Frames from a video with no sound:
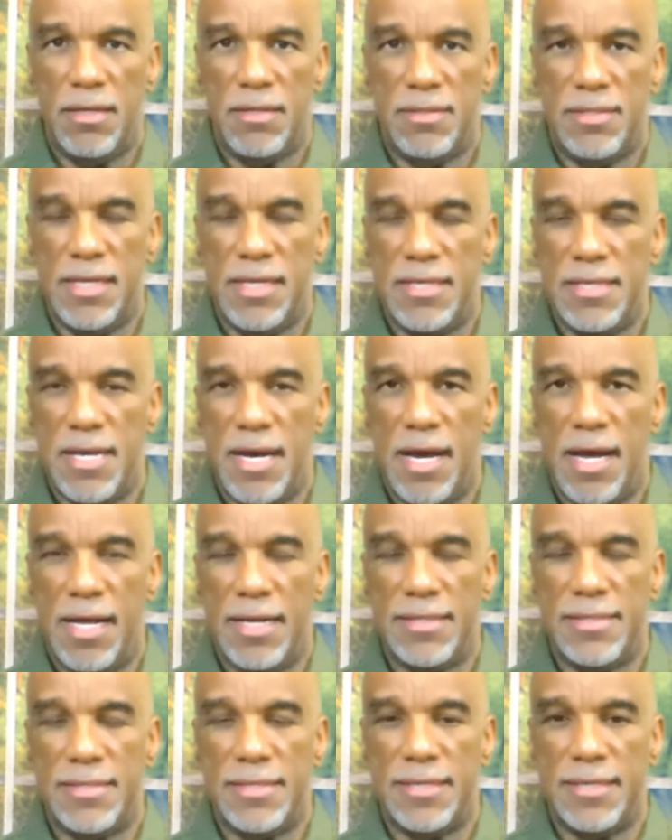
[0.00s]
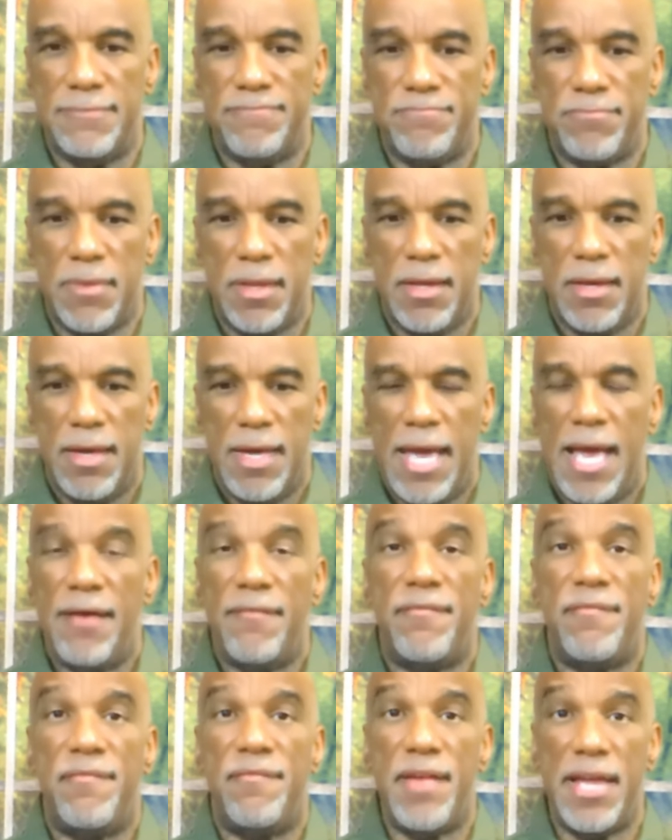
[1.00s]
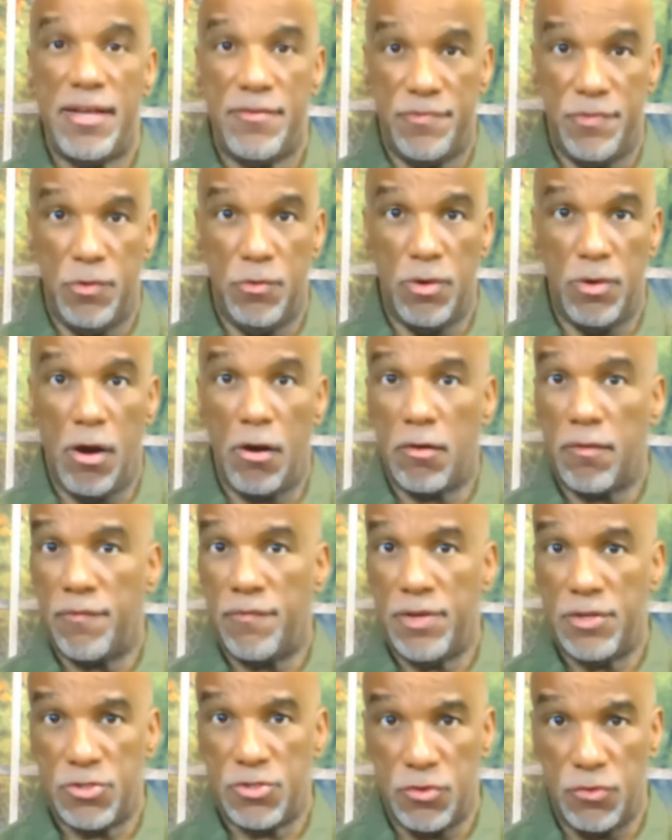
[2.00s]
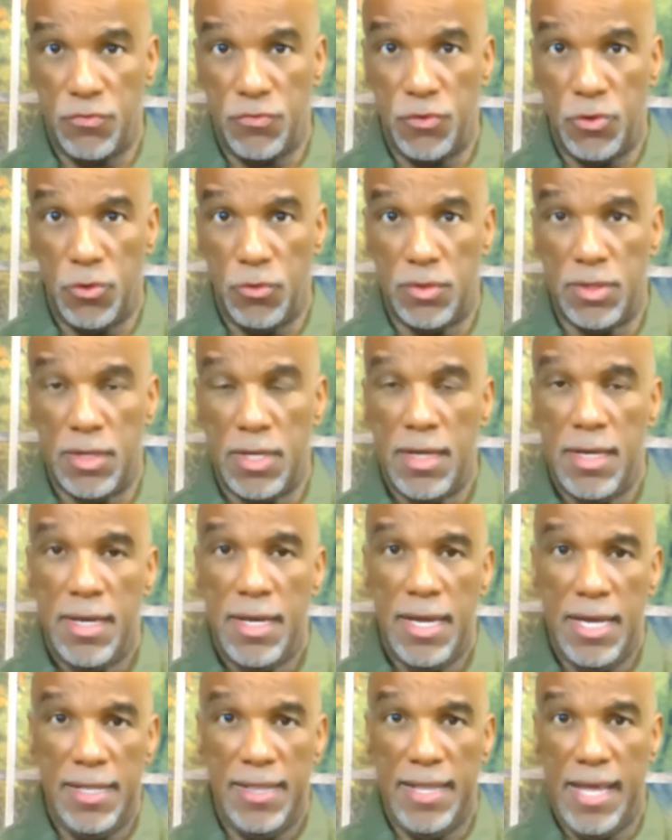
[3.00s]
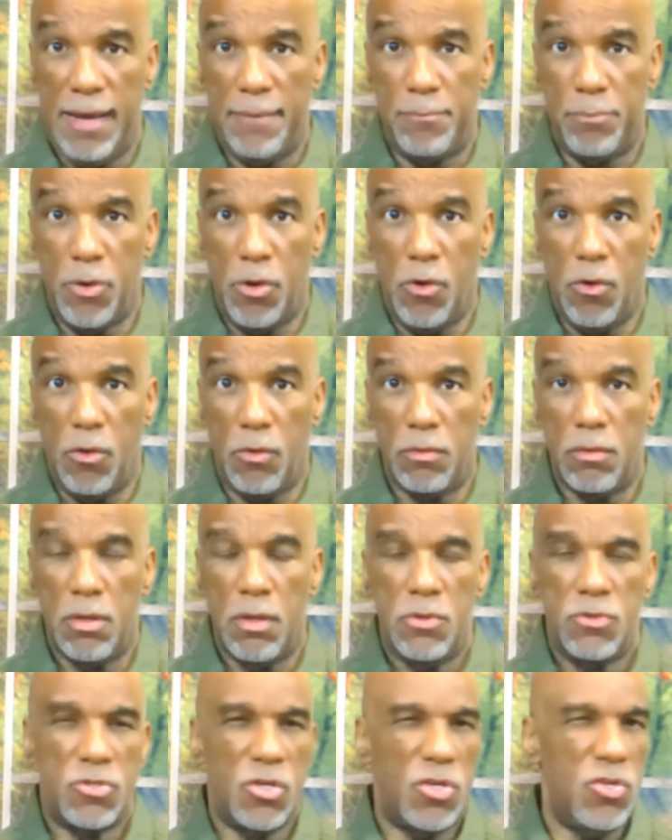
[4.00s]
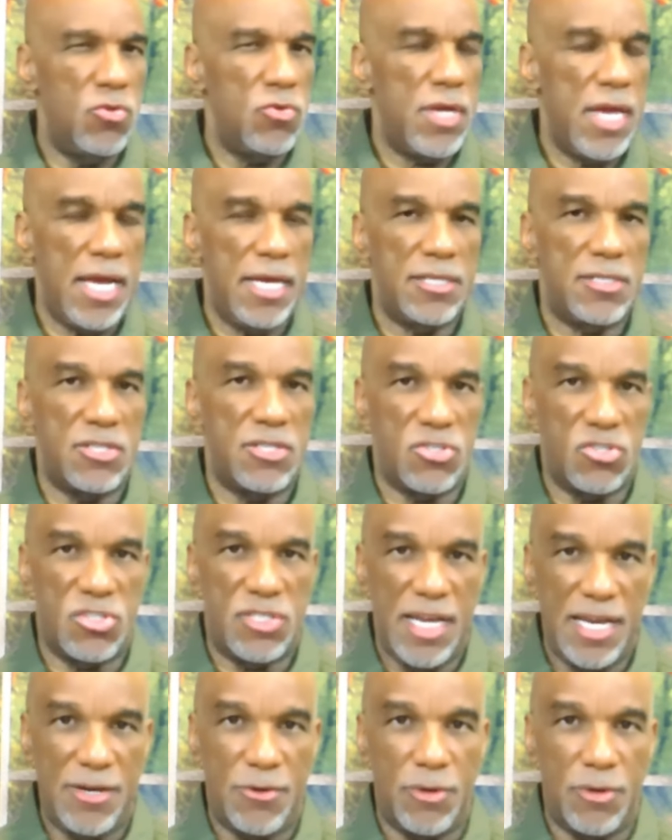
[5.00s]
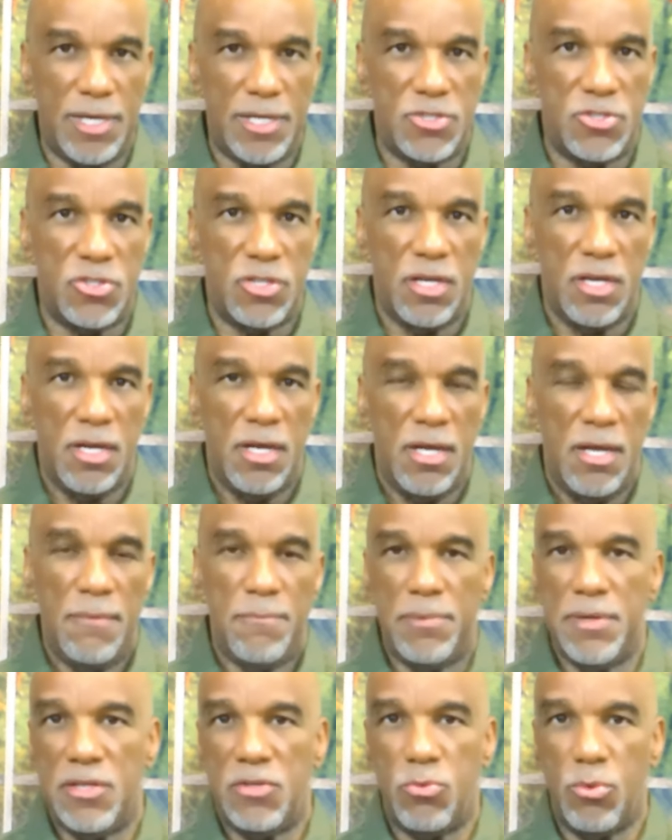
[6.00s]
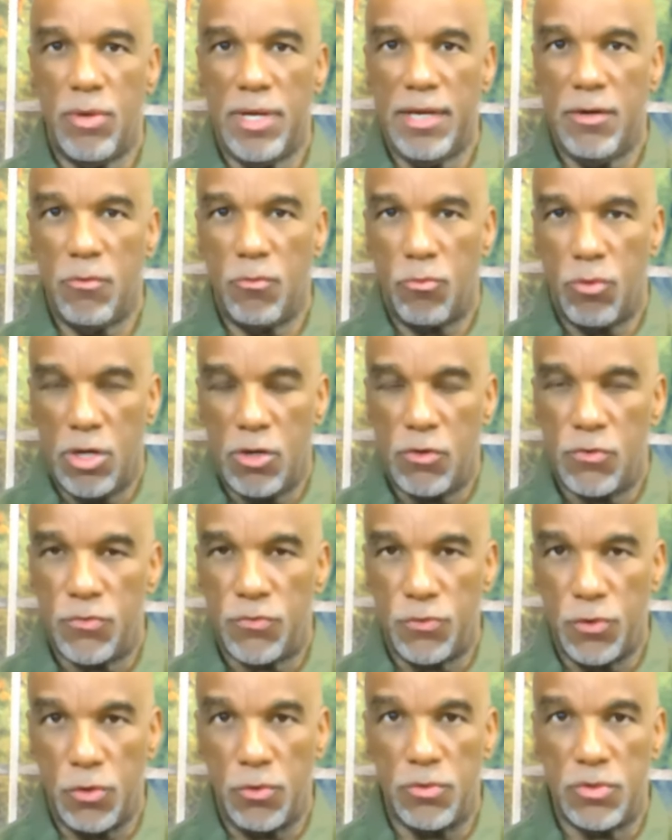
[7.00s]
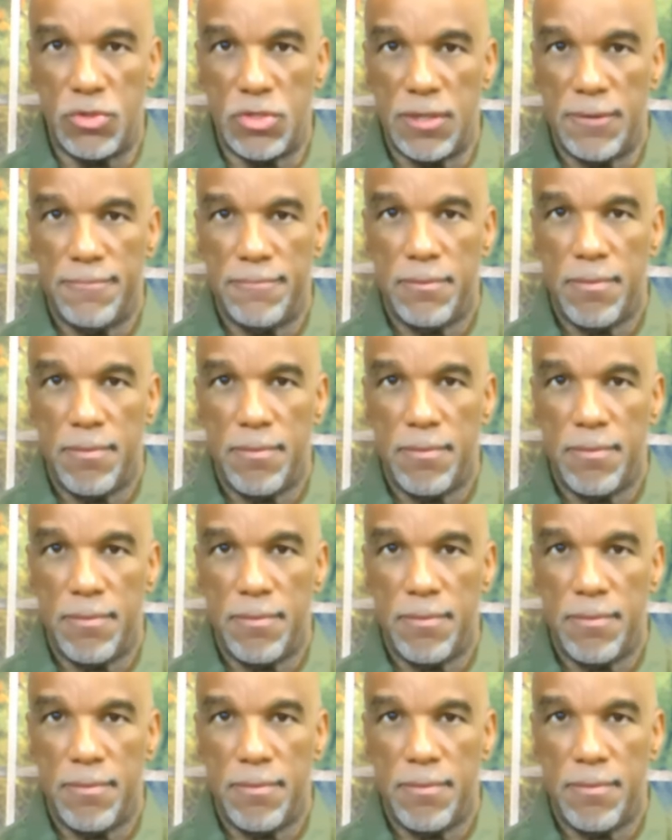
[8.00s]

did not have fake fruit, artificial fruit in that bowl? So you can't distinguish between real fruit